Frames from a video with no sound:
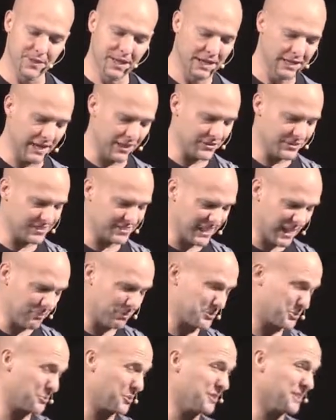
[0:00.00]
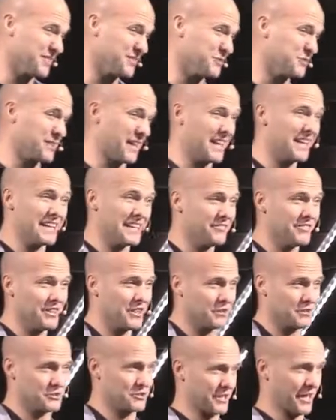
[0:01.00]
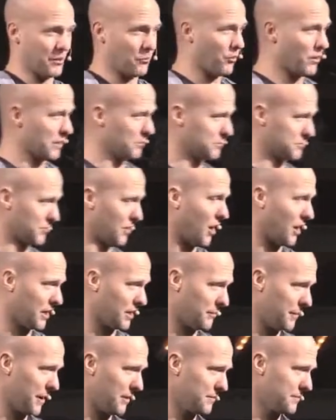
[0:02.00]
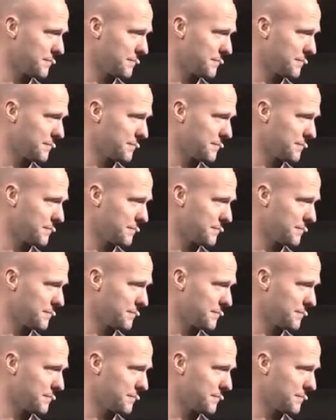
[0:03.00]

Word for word: Now the disciples really, do, they didn't even understand what he was talking about.